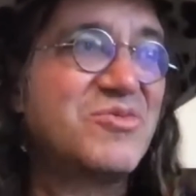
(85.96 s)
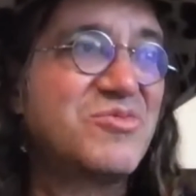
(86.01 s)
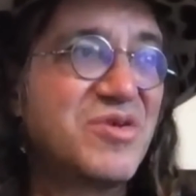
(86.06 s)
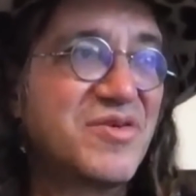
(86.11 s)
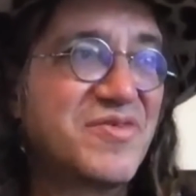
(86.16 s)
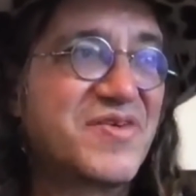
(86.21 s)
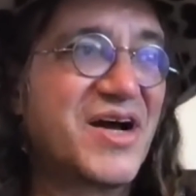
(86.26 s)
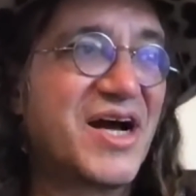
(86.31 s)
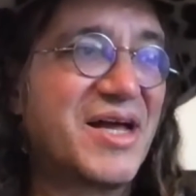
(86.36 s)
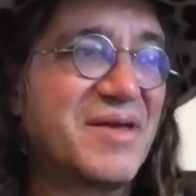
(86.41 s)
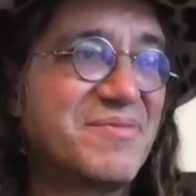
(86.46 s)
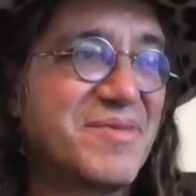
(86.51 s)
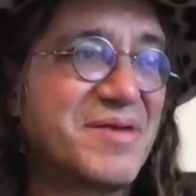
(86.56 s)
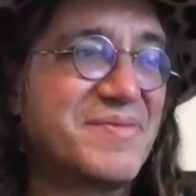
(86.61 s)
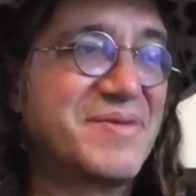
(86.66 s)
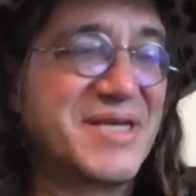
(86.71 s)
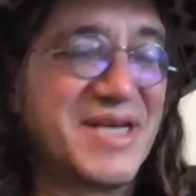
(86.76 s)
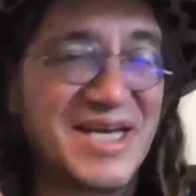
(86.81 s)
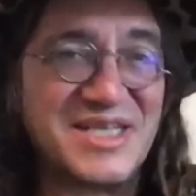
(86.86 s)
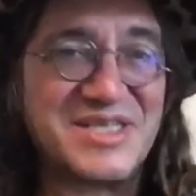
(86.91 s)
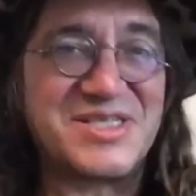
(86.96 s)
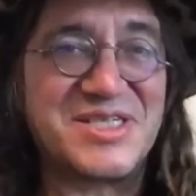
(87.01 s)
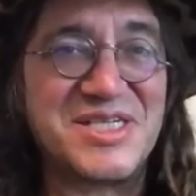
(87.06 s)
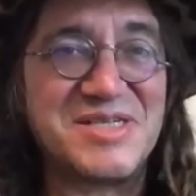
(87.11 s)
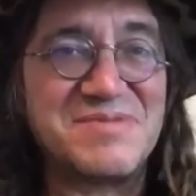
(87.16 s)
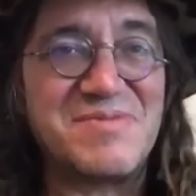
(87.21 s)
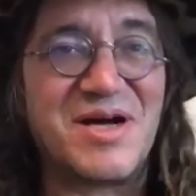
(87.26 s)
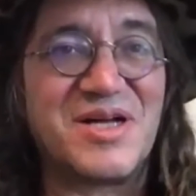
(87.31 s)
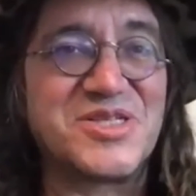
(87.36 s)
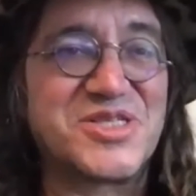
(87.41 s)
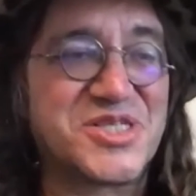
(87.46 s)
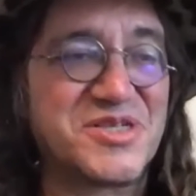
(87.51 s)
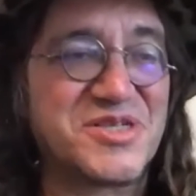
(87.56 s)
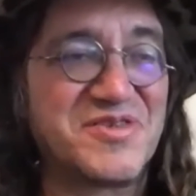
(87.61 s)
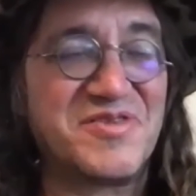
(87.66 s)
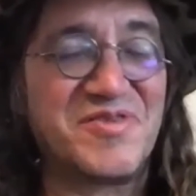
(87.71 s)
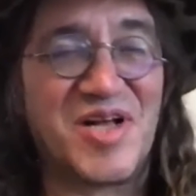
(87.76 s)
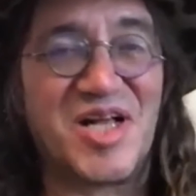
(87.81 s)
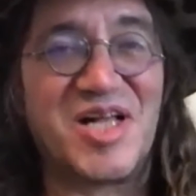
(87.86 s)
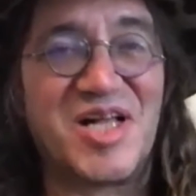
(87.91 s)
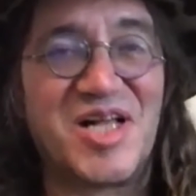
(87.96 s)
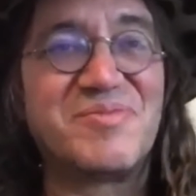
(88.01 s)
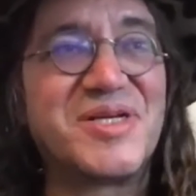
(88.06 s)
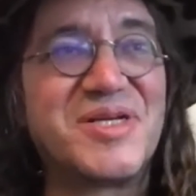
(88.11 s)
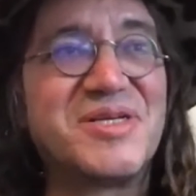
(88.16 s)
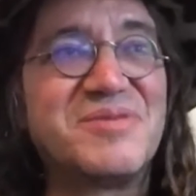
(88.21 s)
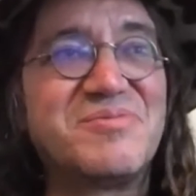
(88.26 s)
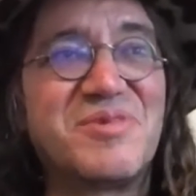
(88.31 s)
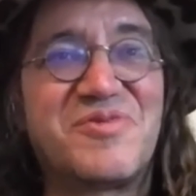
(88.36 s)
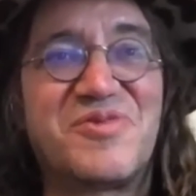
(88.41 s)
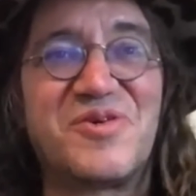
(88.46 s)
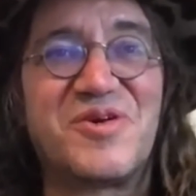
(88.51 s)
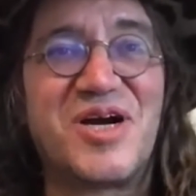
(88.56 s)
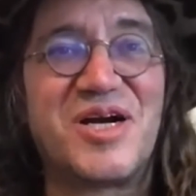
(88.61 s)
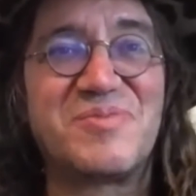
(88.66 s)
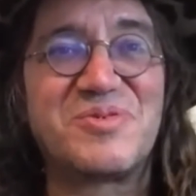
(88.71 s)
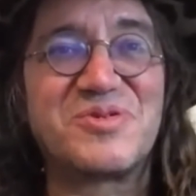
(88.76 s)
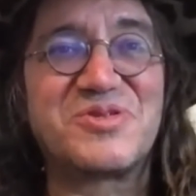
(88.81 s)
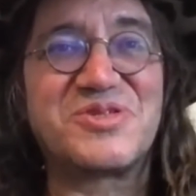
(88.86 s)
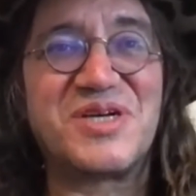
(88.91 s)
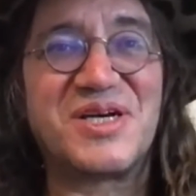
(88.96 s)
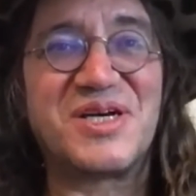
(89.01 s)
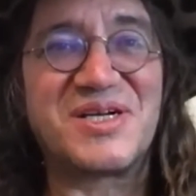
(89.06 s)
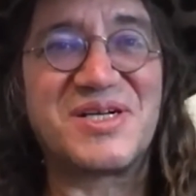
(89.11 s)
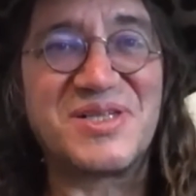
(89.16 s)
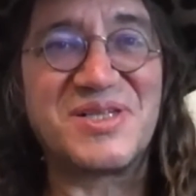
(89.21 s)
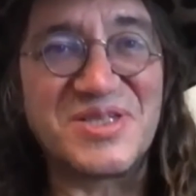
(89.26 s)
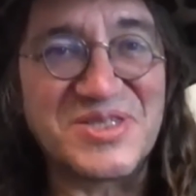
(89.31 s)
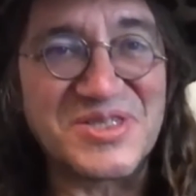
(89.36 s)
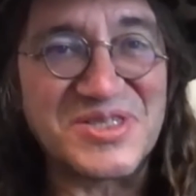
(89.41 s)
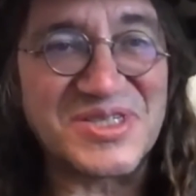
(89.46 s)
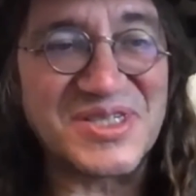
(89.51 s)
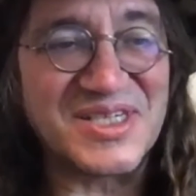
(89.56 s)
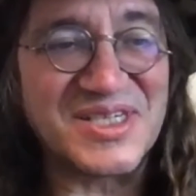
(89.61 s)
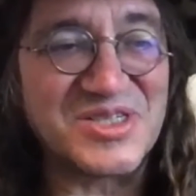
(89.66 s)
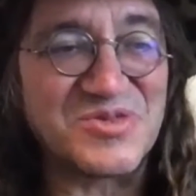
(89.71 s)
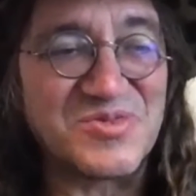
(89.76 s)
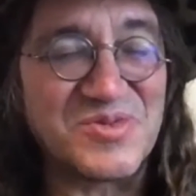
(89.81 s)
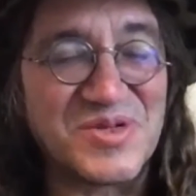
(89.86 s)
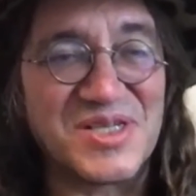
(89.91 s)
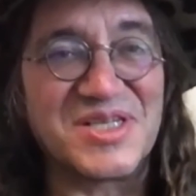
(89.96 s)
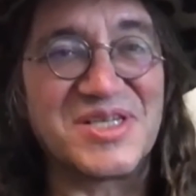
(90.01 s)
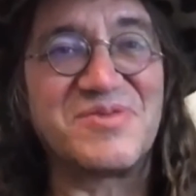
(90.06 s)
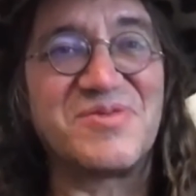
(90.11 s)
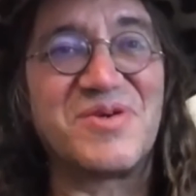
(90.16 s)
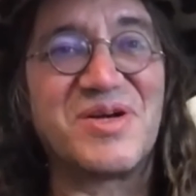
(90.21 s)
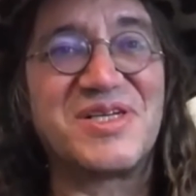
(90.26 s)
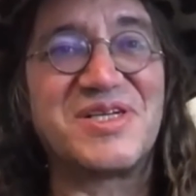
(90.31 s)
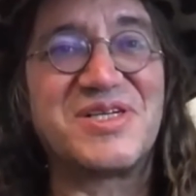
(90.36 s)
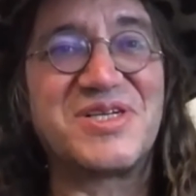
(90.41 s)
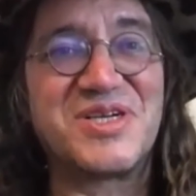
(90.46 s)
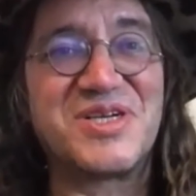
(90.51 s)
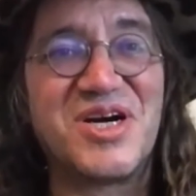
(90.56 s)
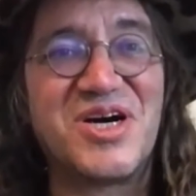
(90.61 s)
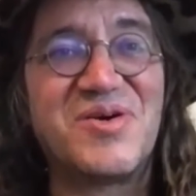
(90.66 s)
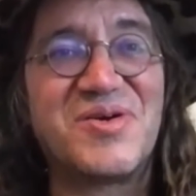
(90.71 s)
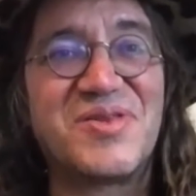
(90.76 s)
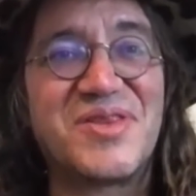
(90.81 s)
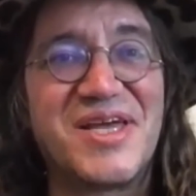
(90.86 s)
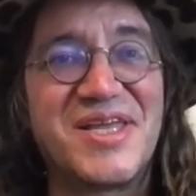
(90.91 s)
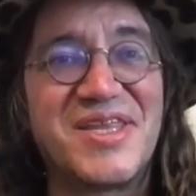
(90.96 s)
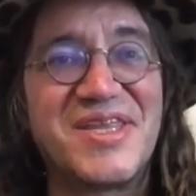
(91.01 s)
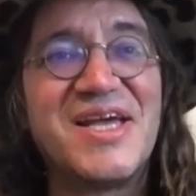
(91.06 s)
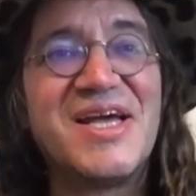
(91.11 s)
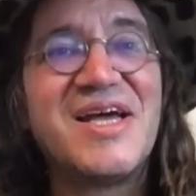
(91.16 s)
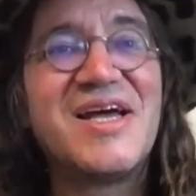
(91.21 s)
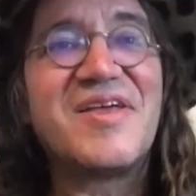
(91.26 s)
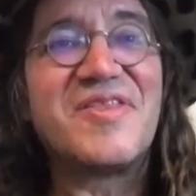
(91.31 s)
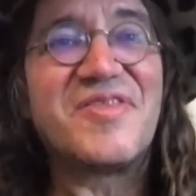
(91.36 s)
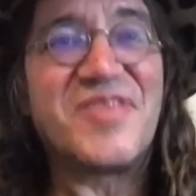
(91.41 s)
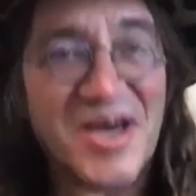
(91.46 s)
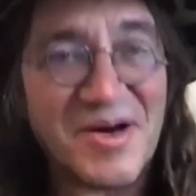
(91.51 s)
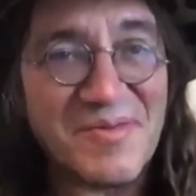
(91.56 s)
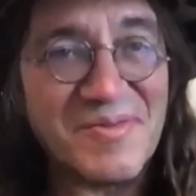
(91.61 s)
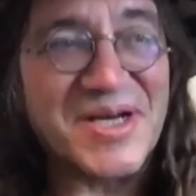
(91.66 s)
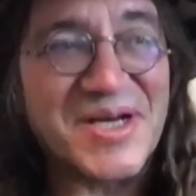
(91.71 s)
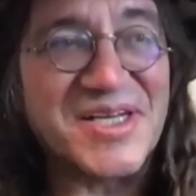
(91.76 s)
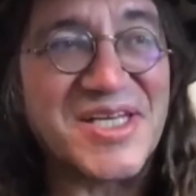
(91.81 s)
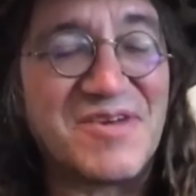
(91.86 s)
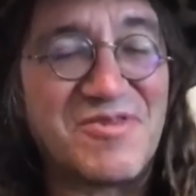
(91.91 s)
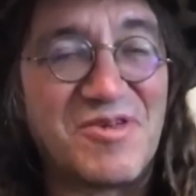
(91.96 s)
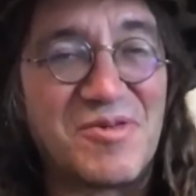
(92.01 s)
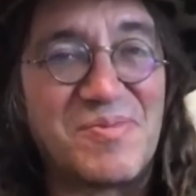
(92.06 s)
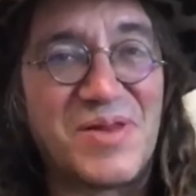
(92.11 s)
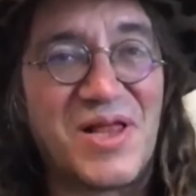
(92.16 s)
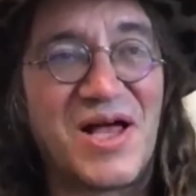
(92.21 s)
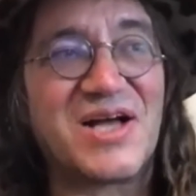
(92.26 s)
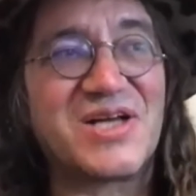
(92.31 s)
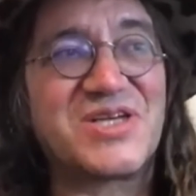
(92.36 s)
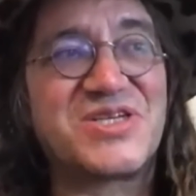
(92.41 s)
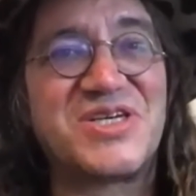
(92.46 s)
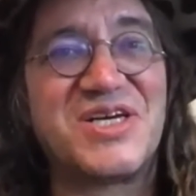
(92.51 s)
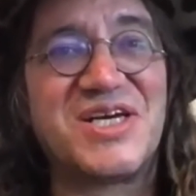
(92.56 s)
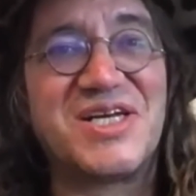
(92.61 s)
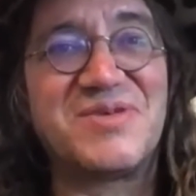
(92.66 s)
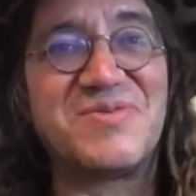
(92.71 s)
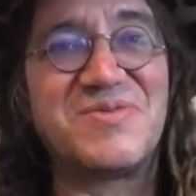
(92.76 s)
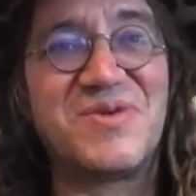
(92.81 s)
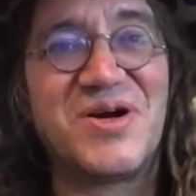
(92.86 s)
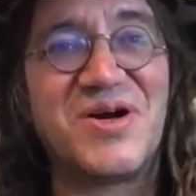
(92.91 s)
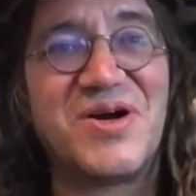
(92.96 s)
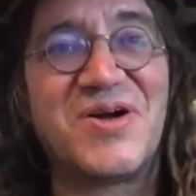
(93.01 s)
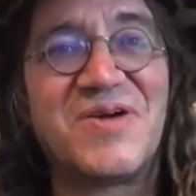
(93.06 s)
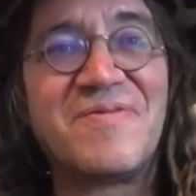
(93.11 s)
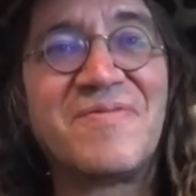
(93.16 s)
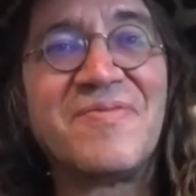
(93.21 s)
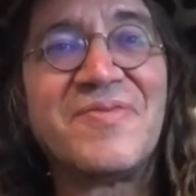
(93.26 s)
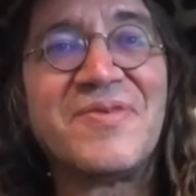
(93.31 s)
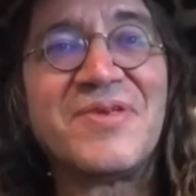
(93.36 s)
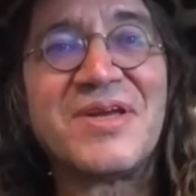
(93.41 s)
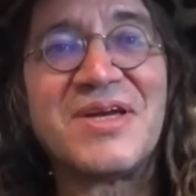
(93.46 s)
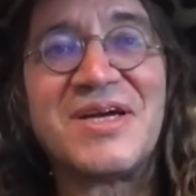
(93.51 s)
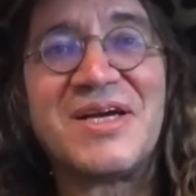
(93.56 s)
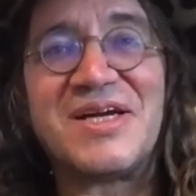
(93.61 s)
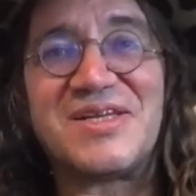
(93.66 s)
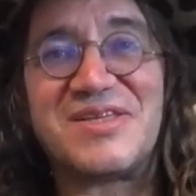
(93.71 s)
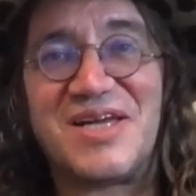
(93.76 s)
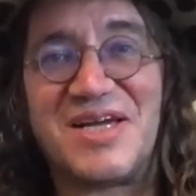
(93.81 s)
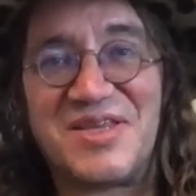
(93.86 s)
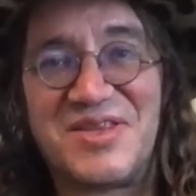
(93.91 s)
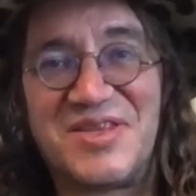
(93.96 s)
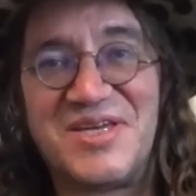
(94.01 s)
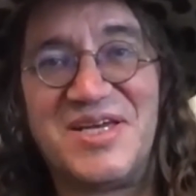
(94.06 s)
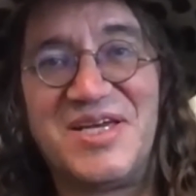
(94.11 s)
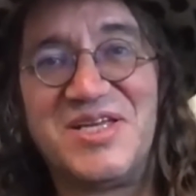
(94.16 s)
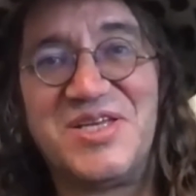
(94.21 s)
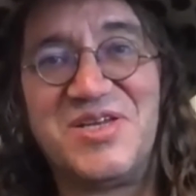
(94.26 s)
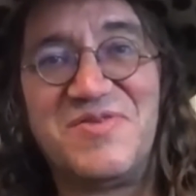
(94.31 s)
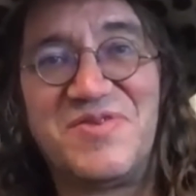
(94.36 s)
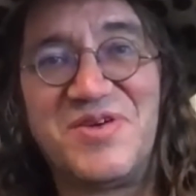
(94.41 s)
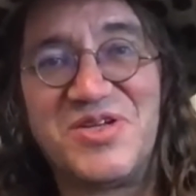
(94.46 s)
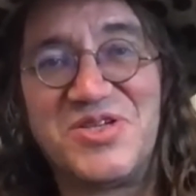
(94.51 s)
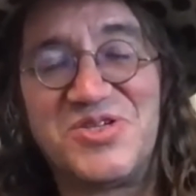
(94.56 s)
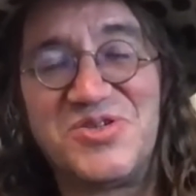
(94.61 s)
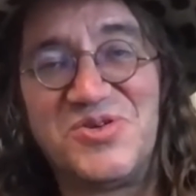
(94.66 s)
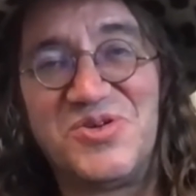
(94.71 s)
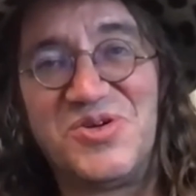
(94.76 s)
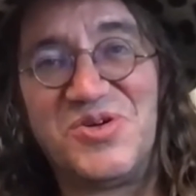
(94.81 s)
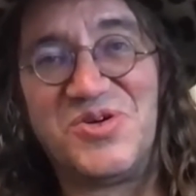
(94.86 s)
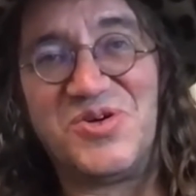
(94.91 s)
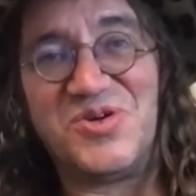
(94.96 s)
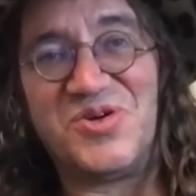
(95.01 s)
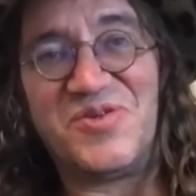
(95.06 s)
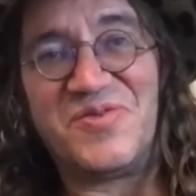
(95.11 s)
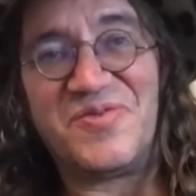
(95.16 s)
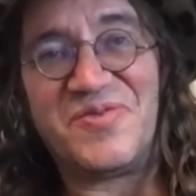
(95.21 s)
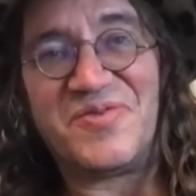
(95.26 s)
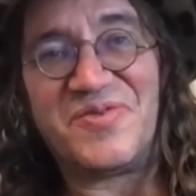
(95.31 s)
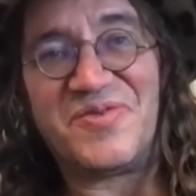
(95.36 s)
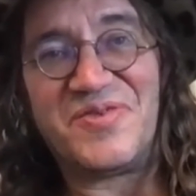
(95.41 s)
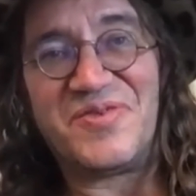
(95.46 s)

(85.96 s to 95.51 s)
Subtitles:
we've got maybe 18 months of development before Hypercycle is really ready to go. And then we can have a blockchain where like the individual